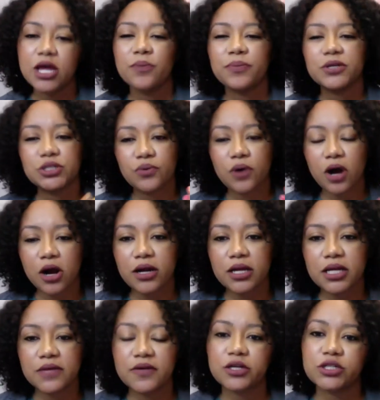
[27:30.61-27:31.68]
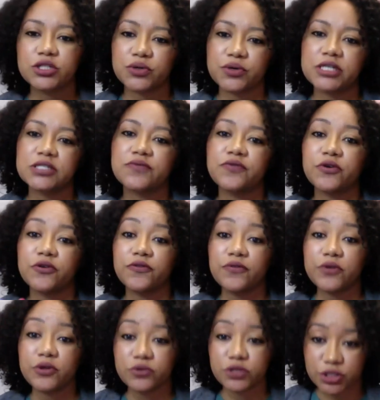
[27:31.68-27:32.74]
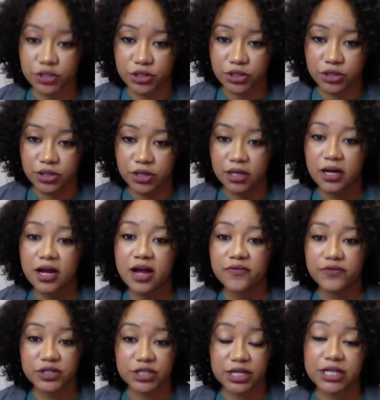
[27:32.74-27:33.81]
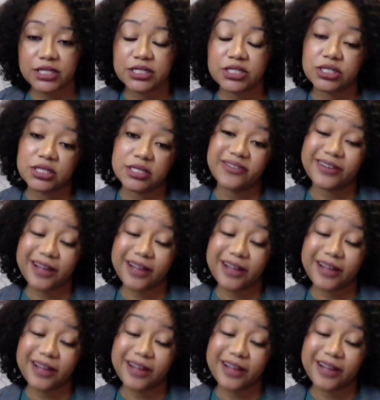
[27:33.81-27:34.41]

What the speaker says: but you are giving a choice for future confrontations